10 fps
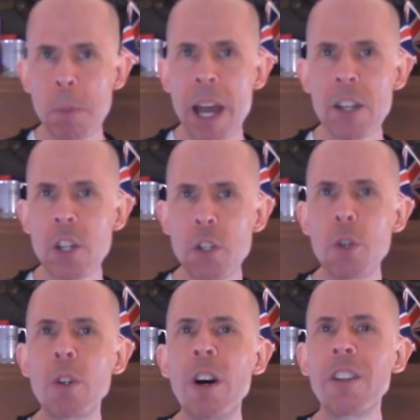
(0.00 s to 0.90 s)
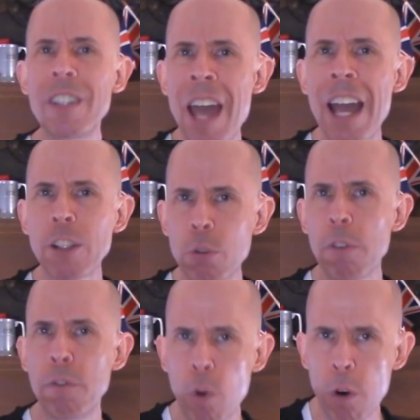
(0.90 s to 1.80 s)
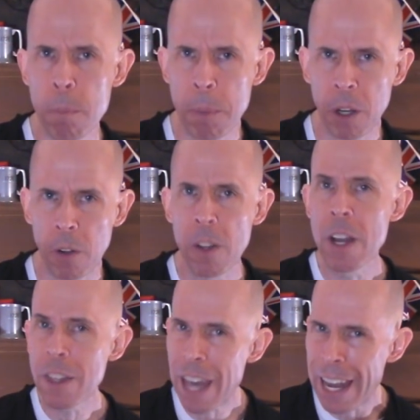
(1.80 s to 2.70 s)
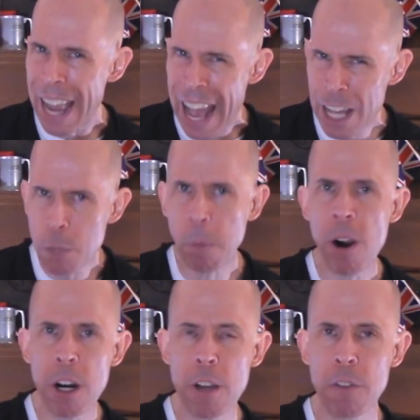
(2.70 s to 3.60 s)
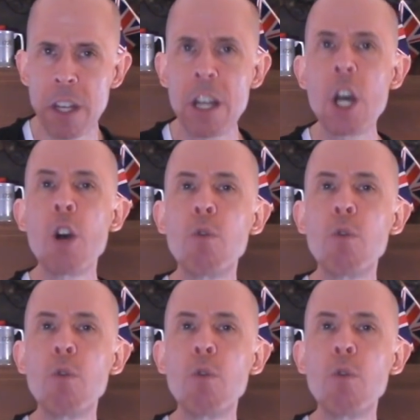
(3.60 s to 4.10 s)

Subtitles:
passed a so-called tax reform bill that, as part of it,